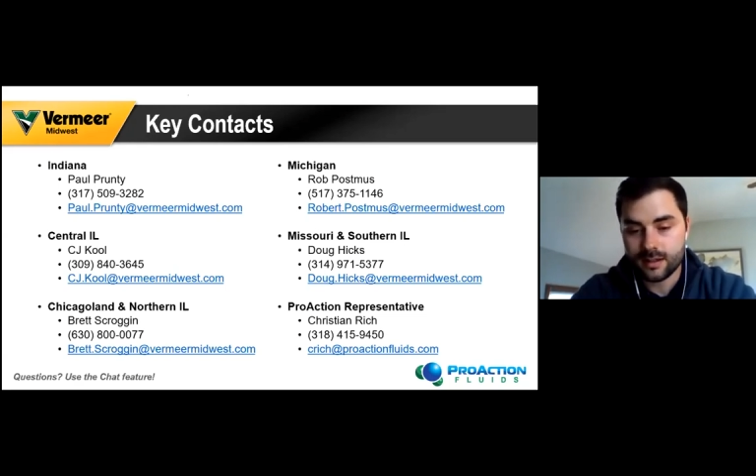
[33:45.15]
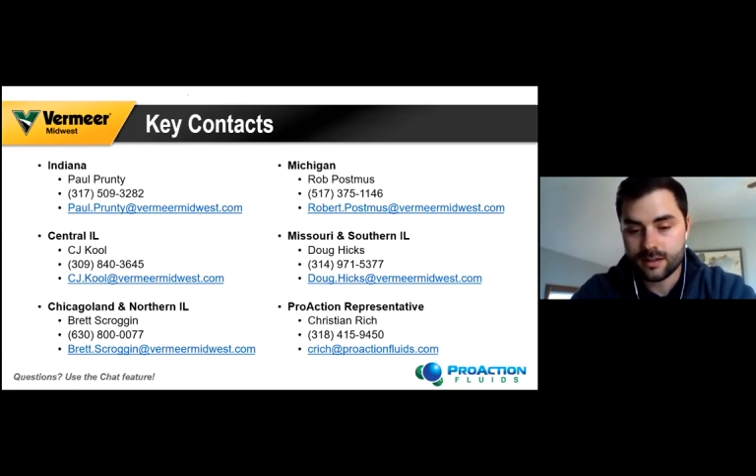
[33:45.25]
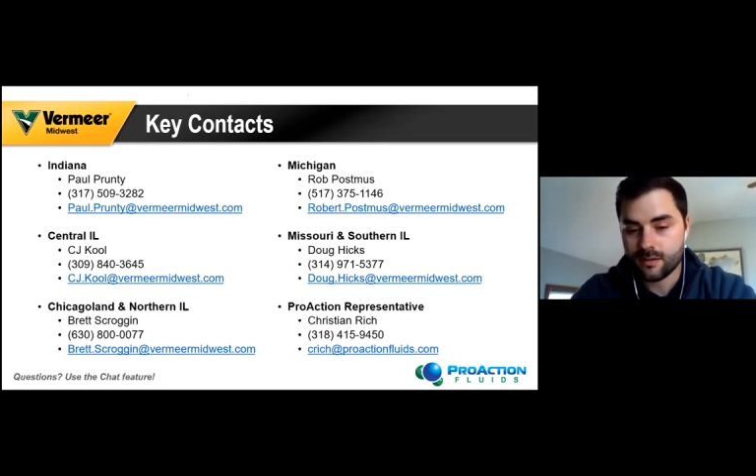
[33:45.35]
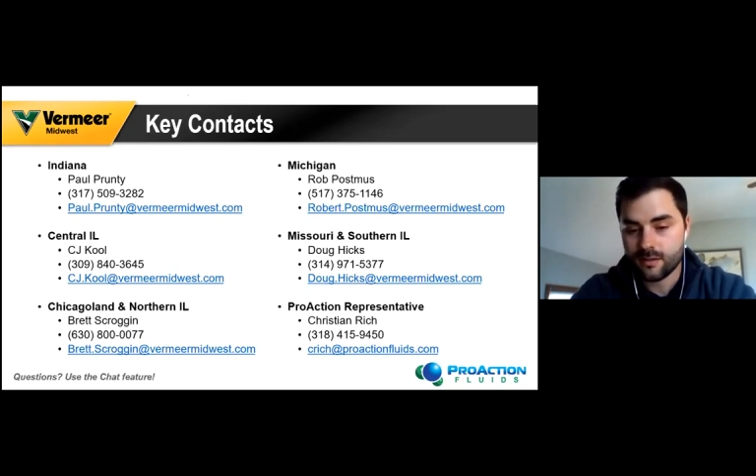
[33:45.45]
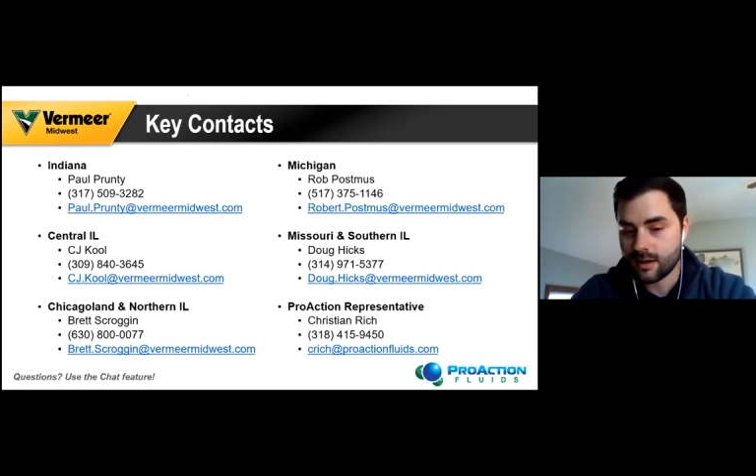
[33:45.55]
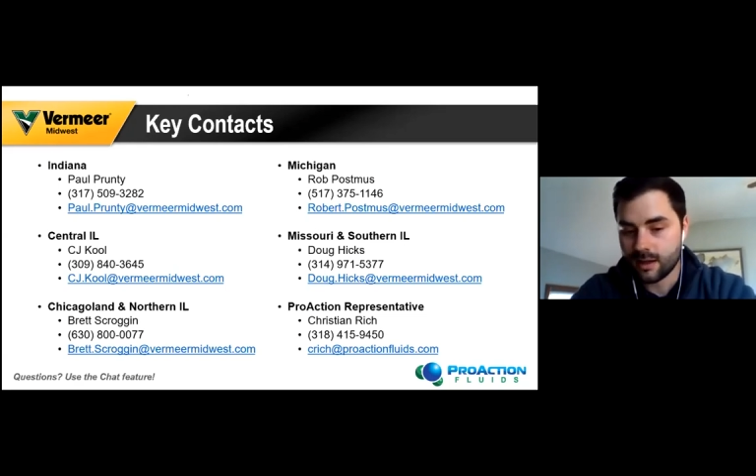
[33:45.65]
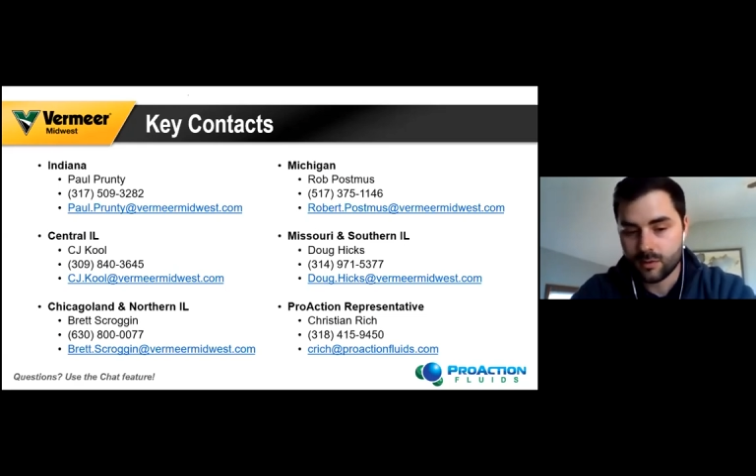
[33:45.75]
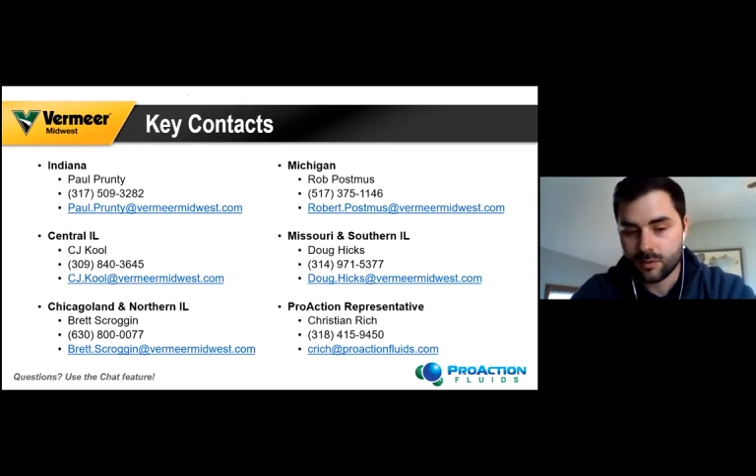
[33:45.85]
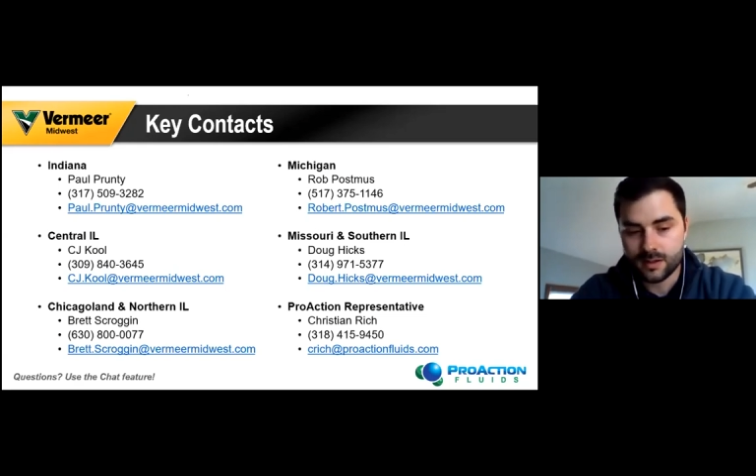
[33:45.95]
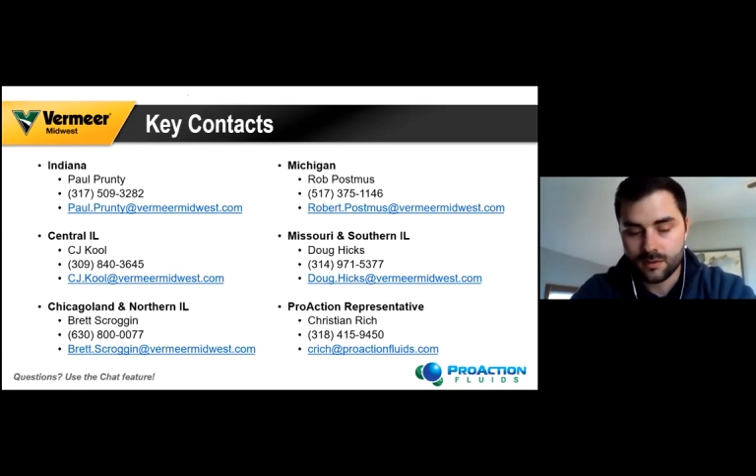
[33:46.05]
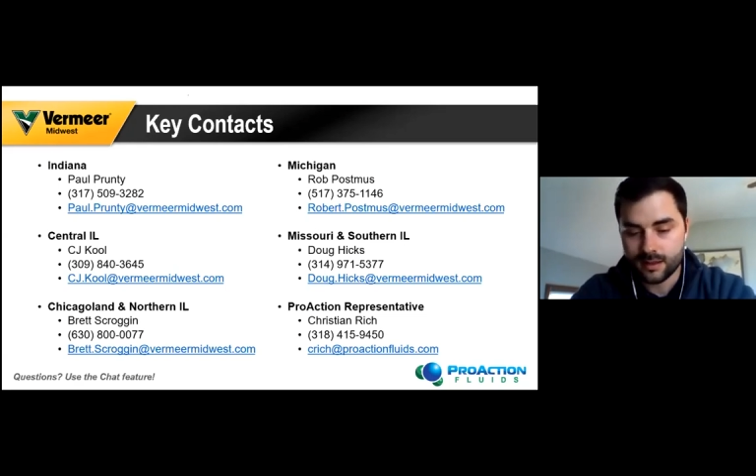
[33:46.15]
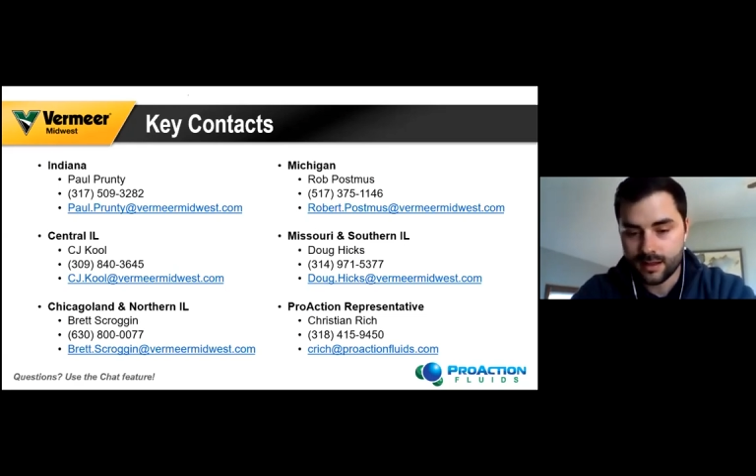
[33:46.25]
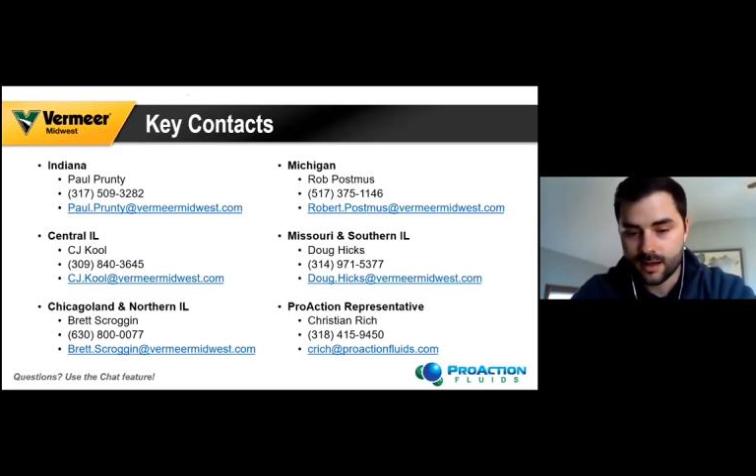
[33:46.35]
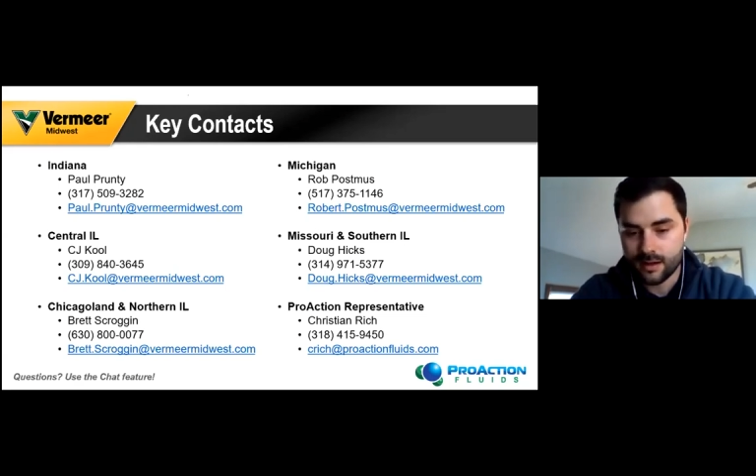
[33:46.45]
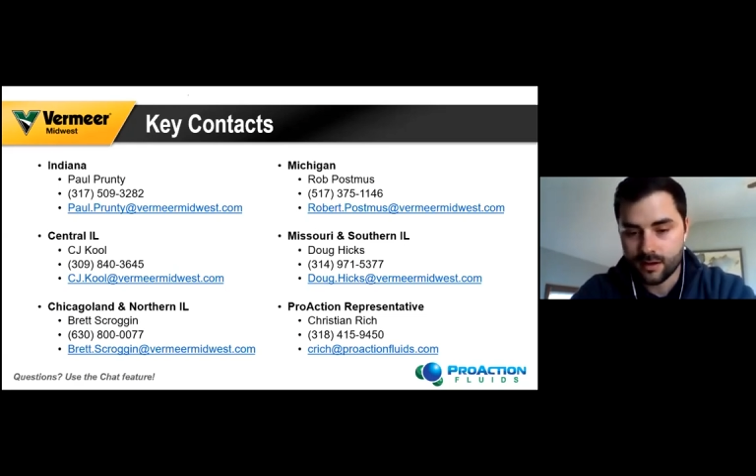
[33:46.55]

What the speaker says: selection if you need help with something like that.